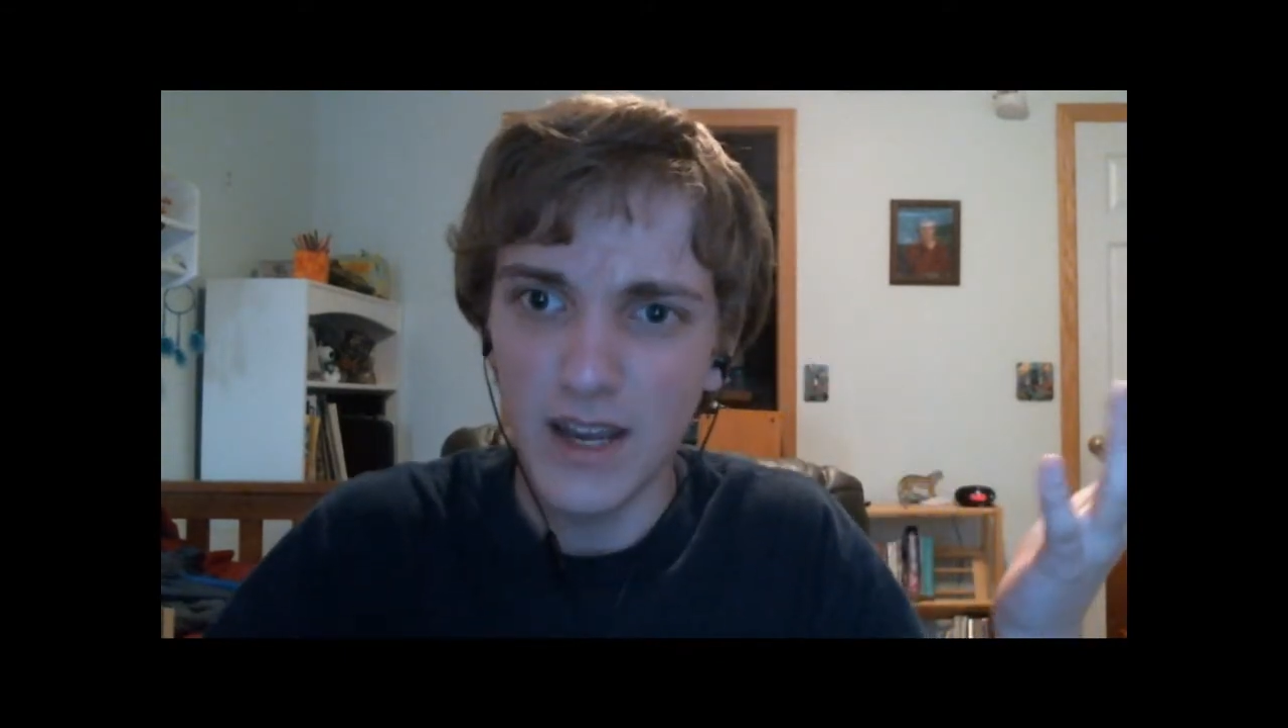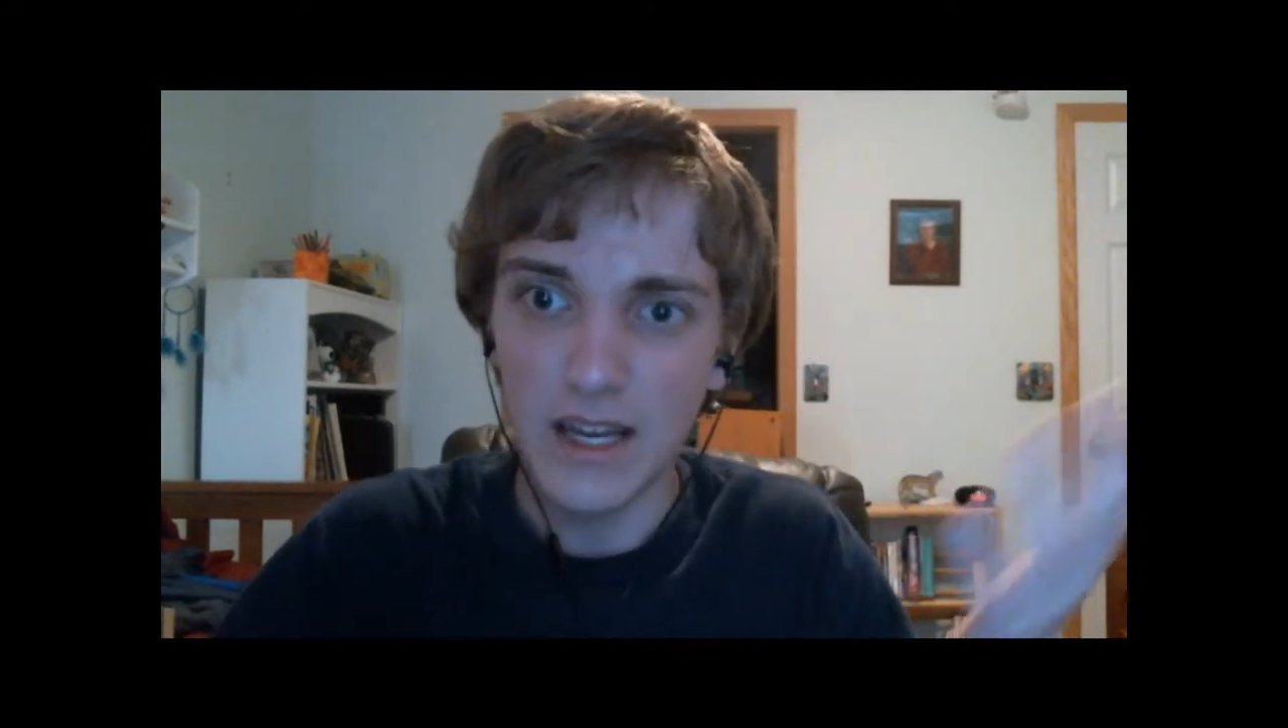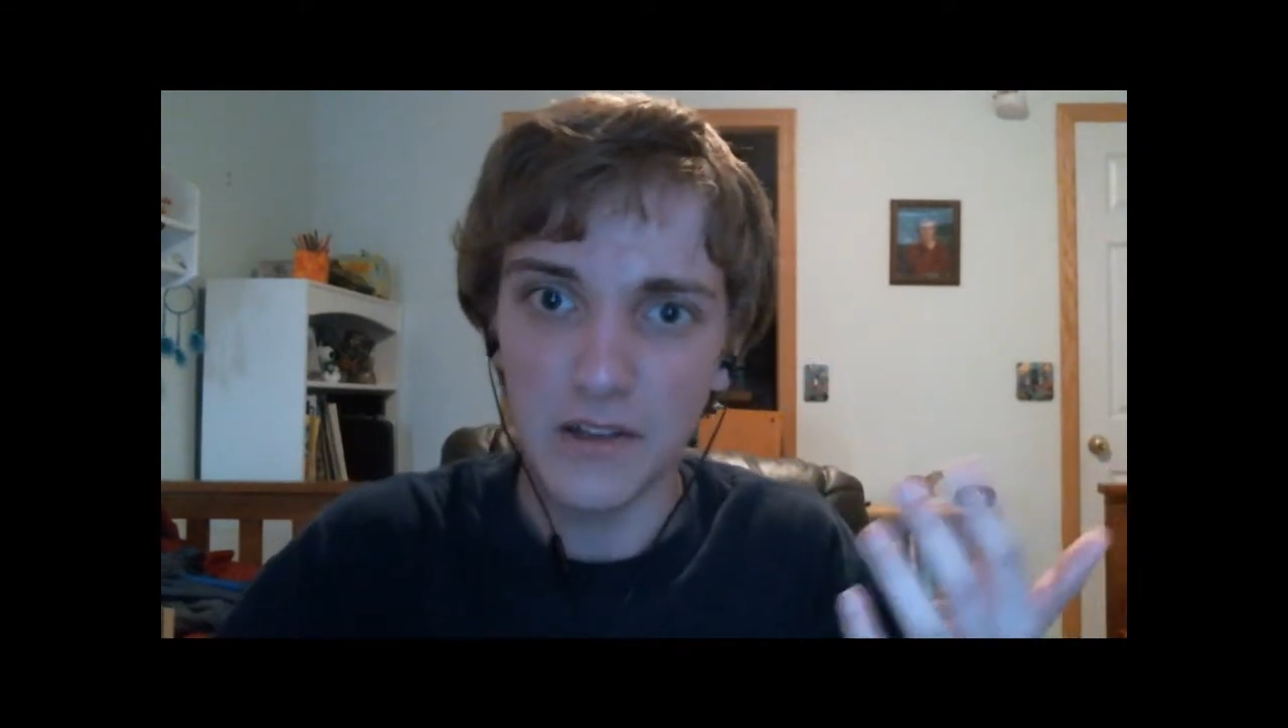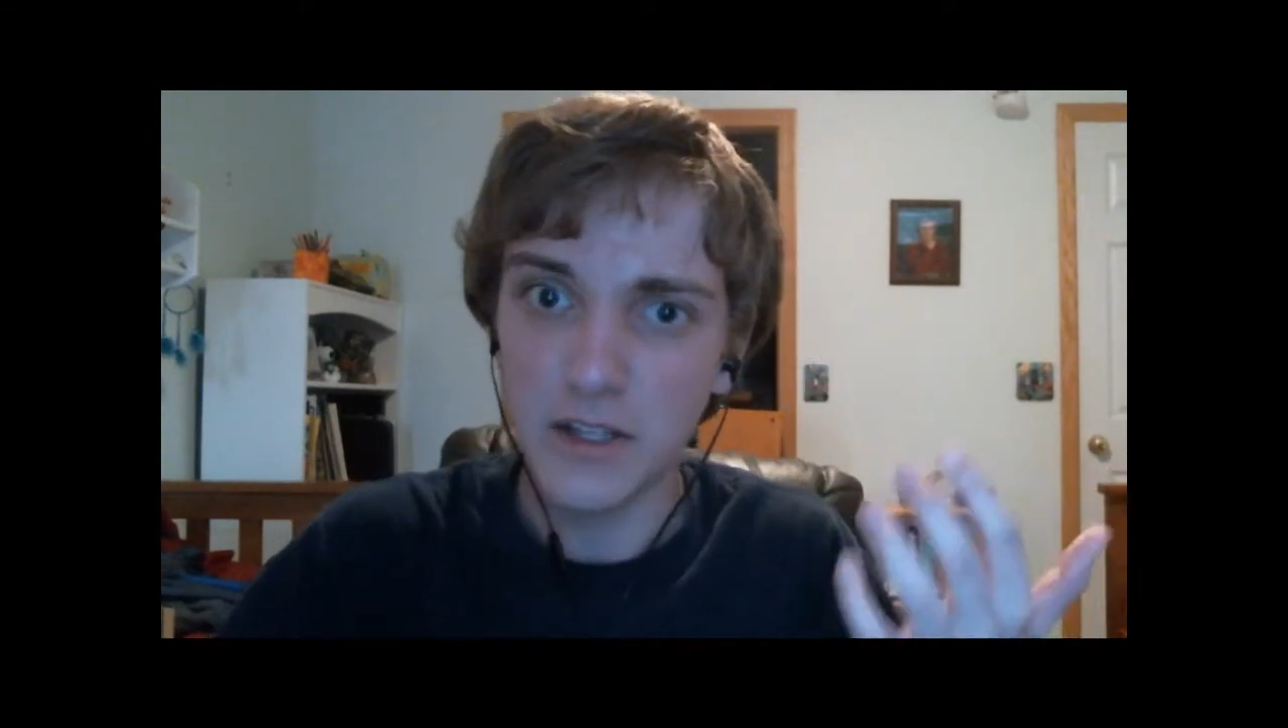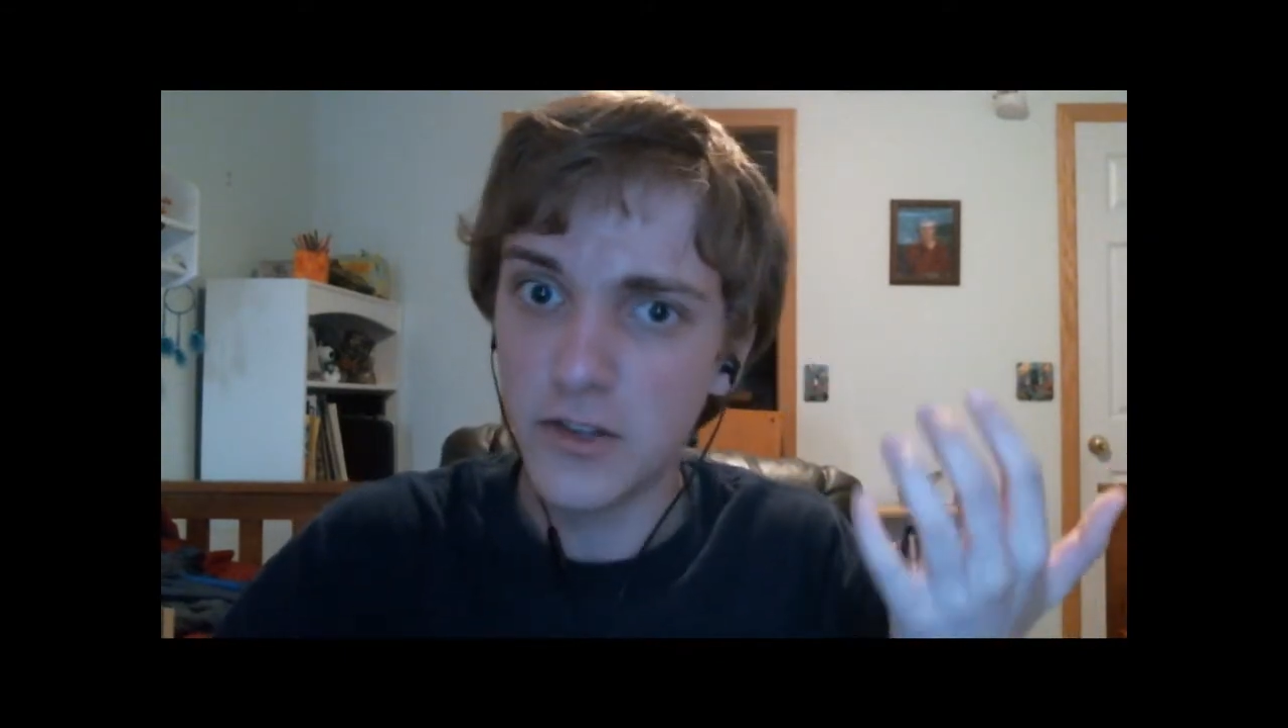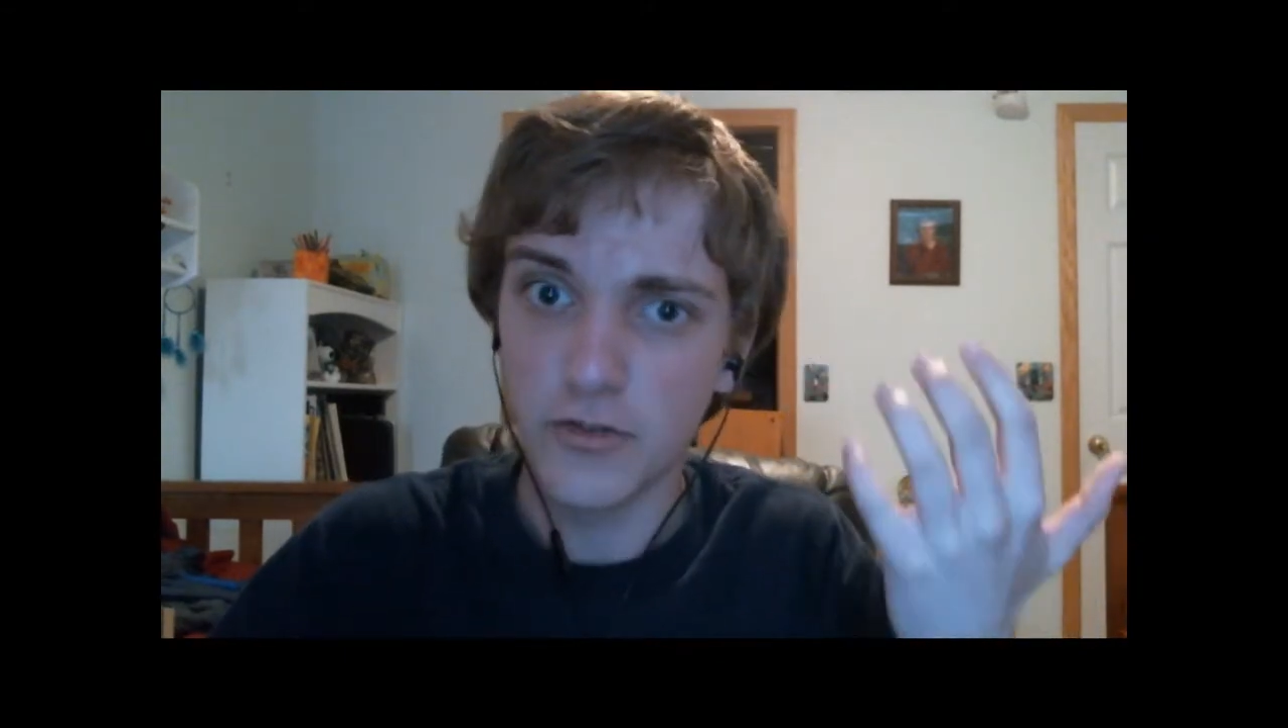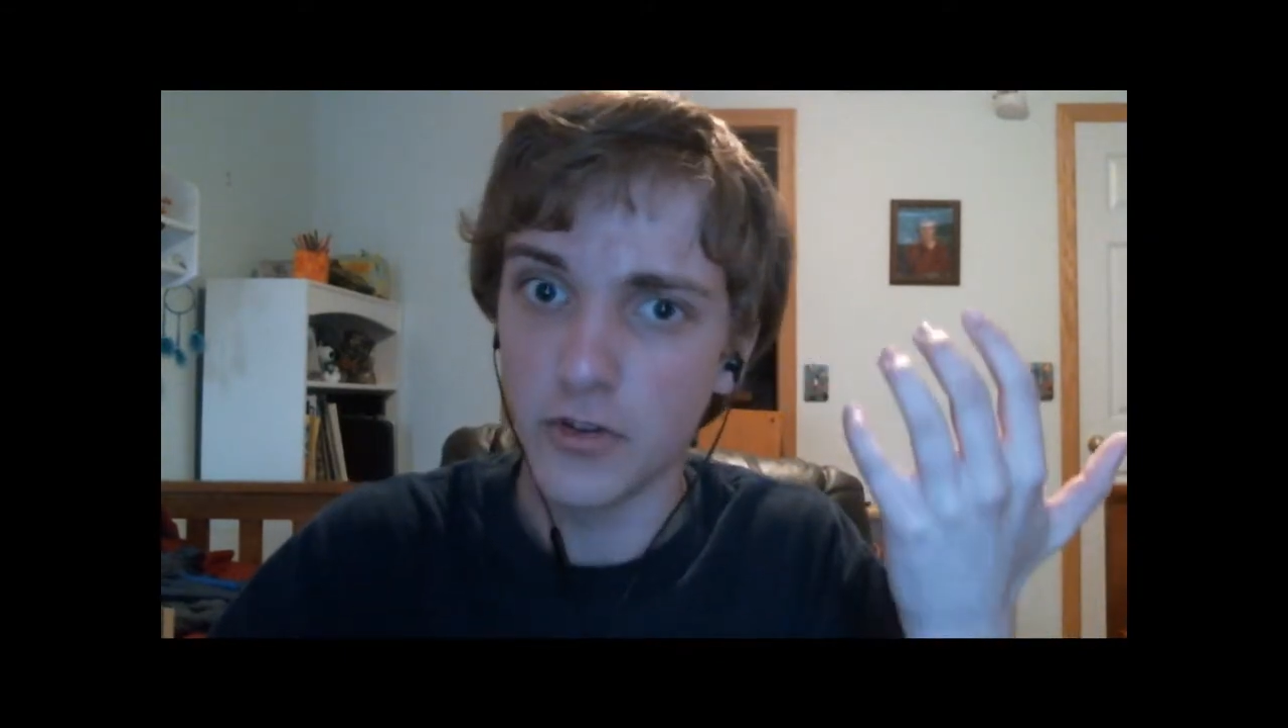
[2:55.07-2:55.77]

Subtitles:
At least you're